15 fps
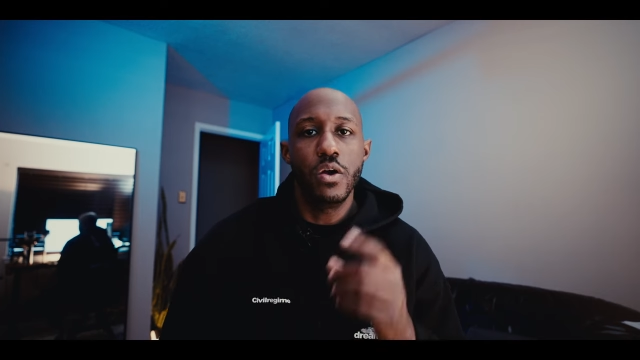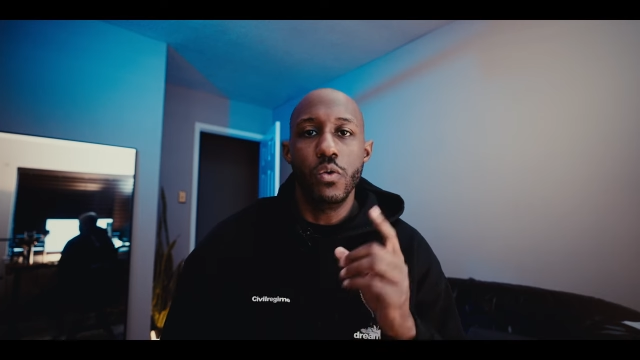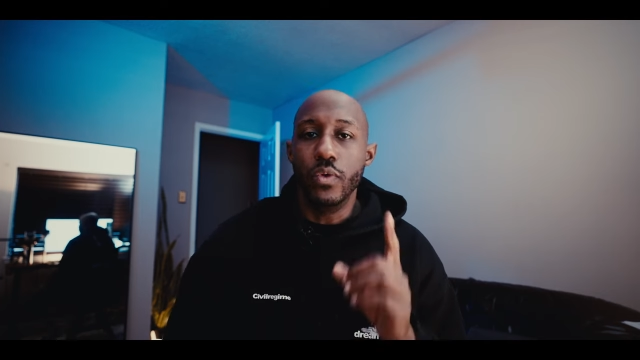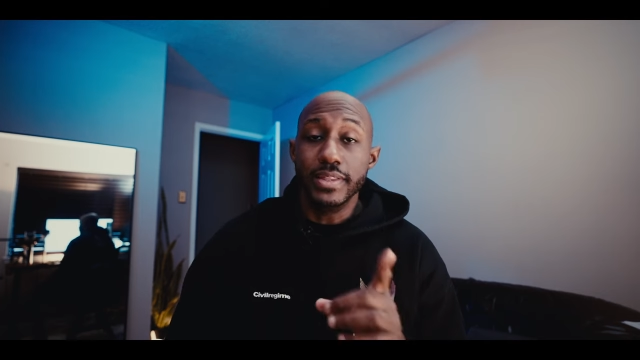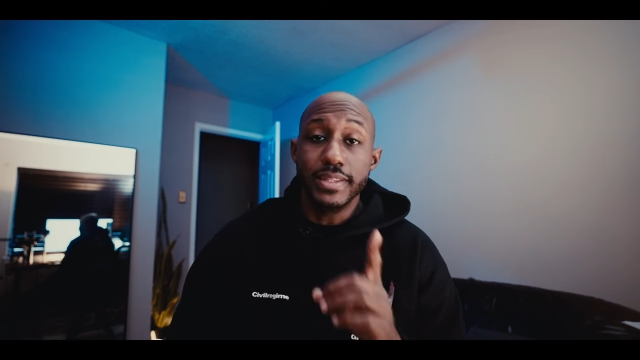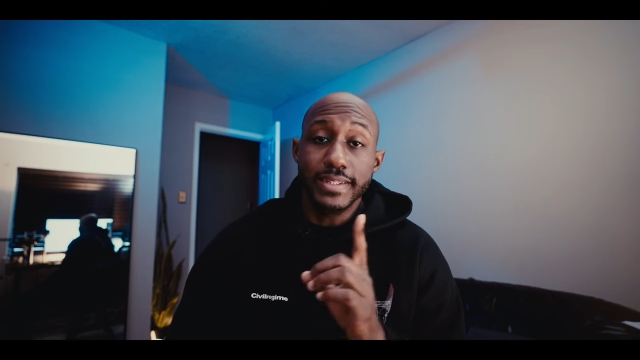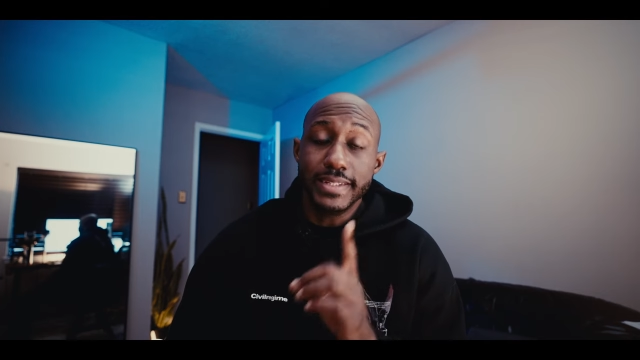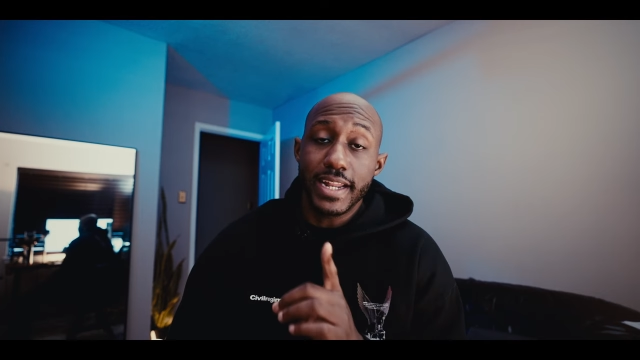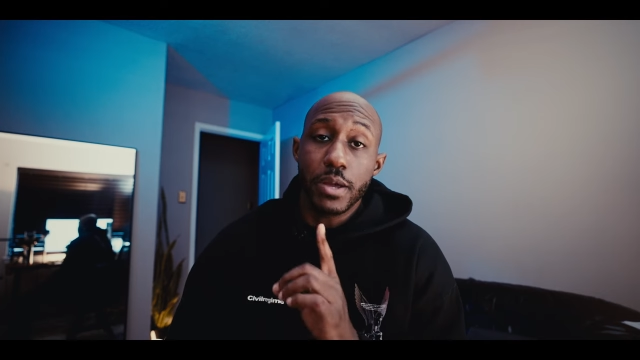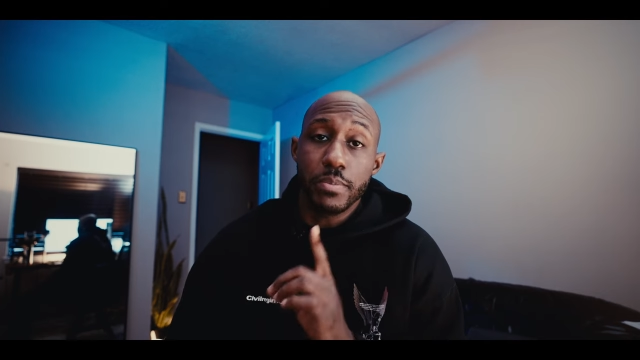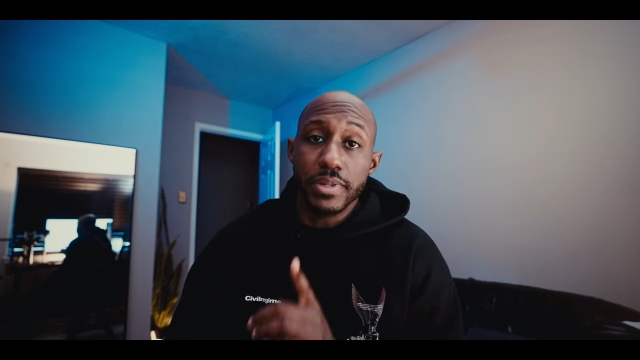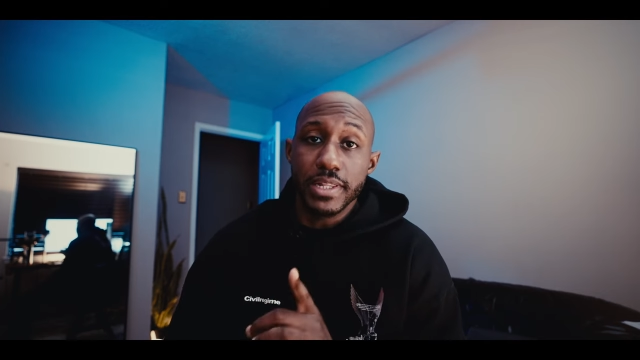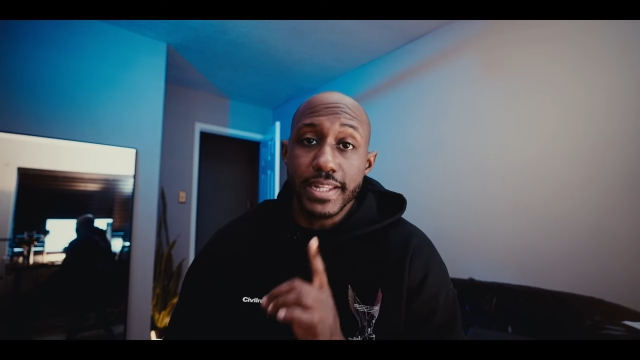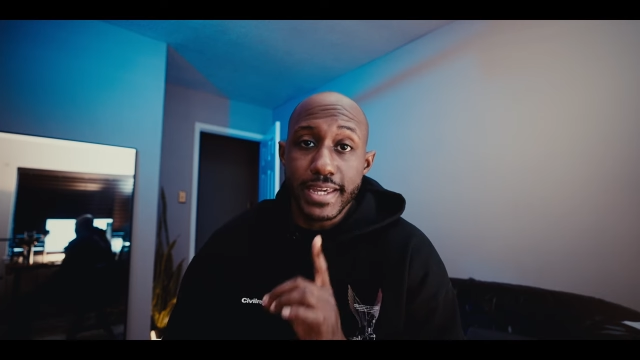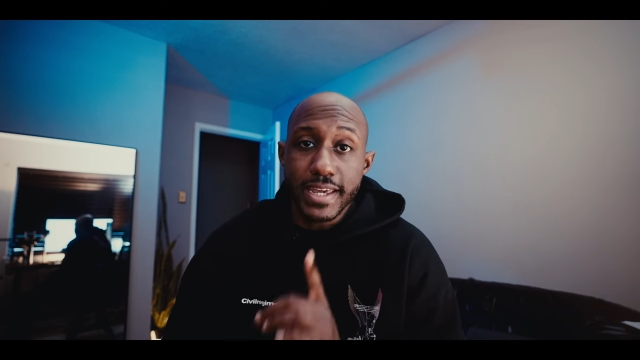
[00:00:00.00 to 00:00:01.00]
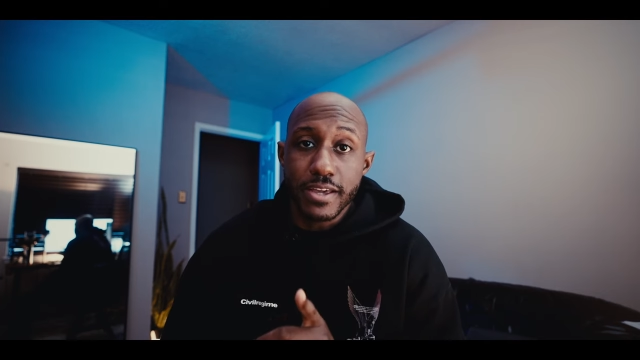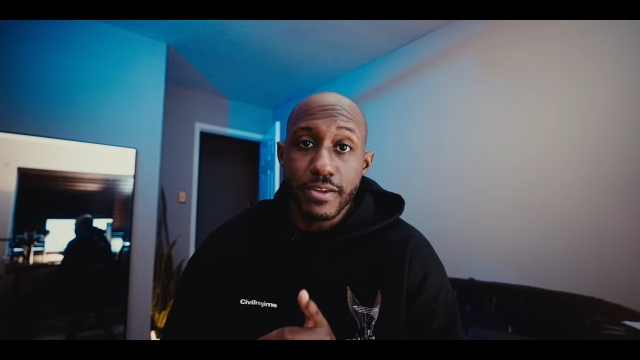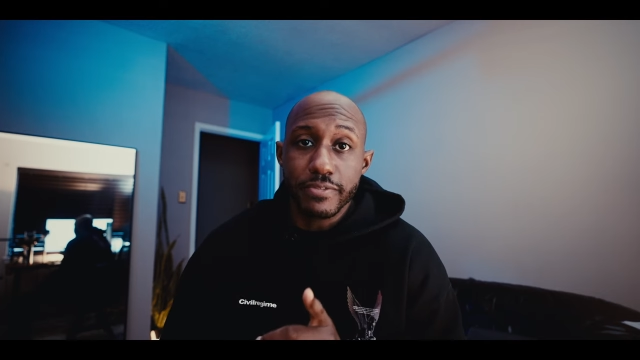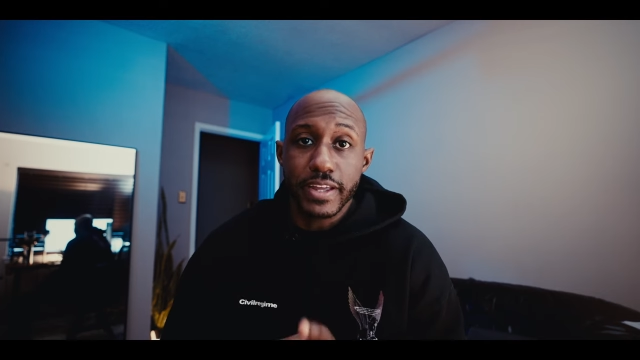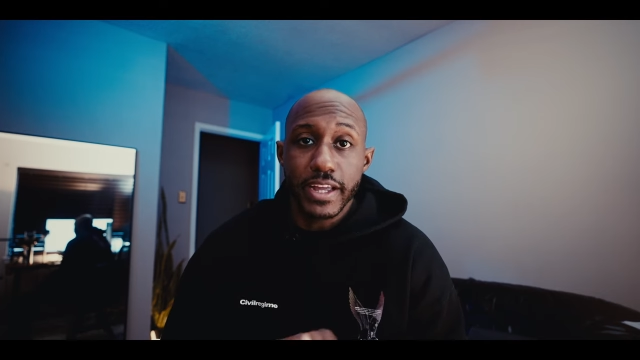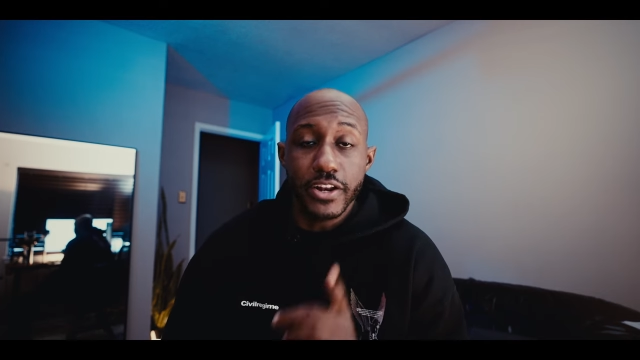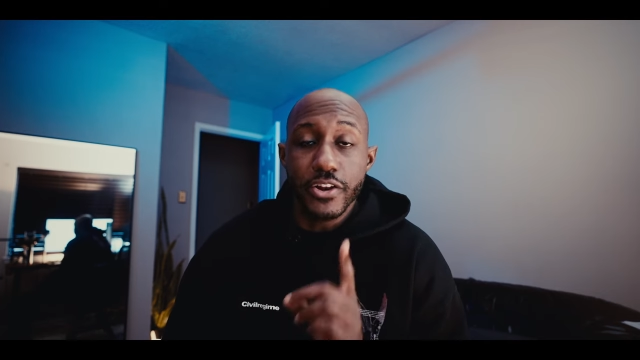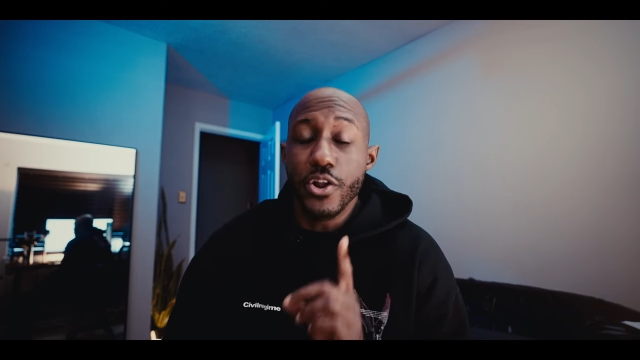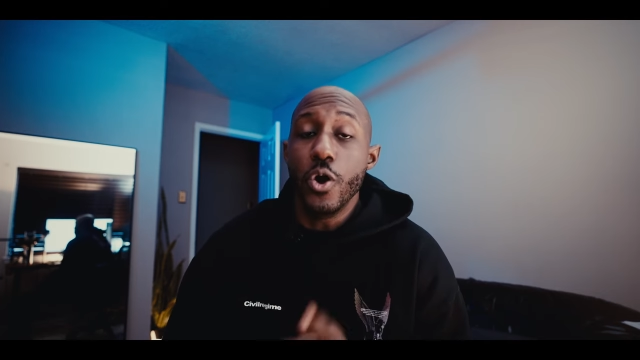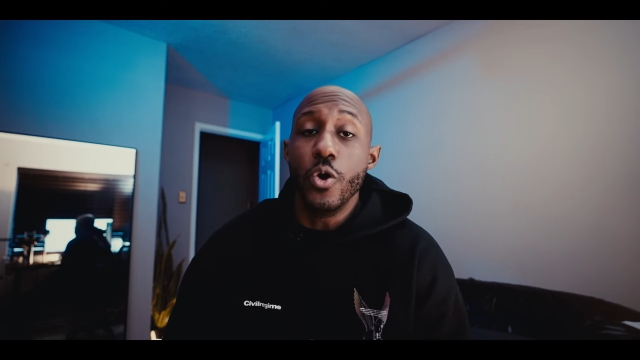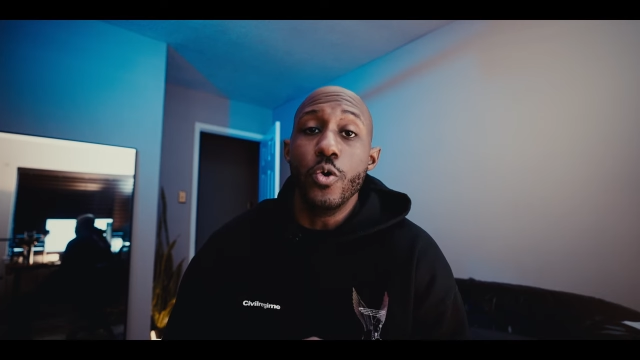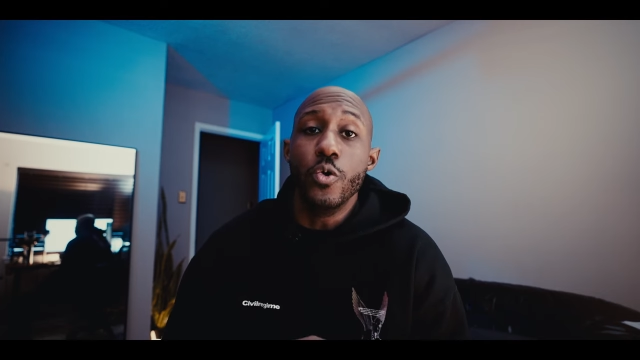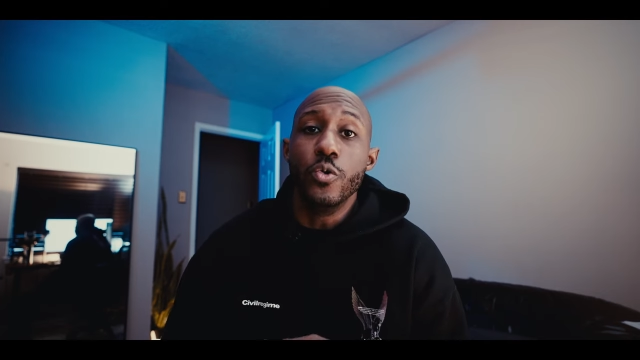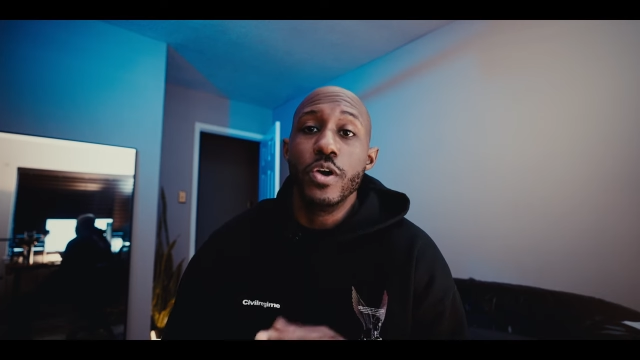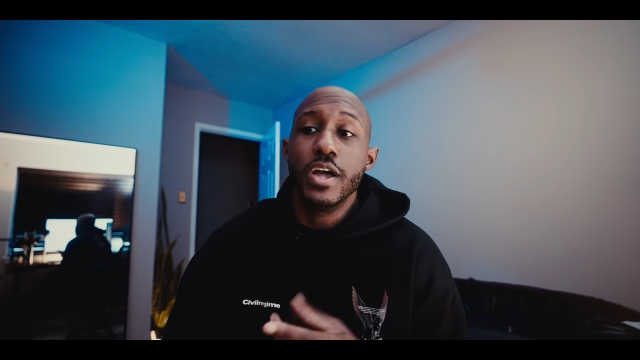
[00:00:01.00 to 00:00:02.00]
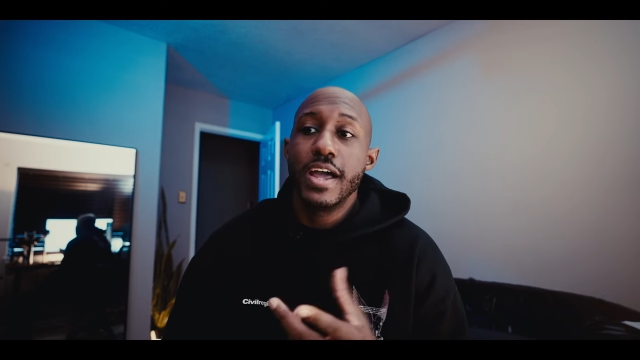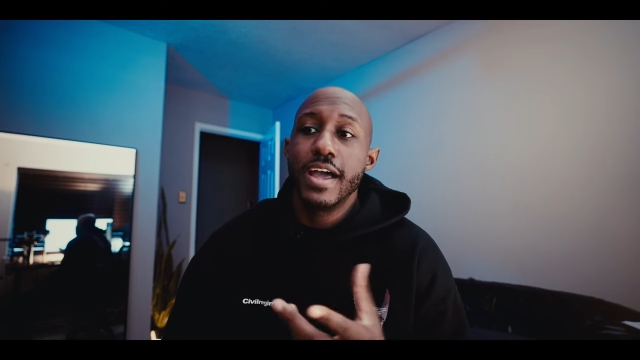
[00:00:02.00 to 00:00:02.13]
One thing that I believe and know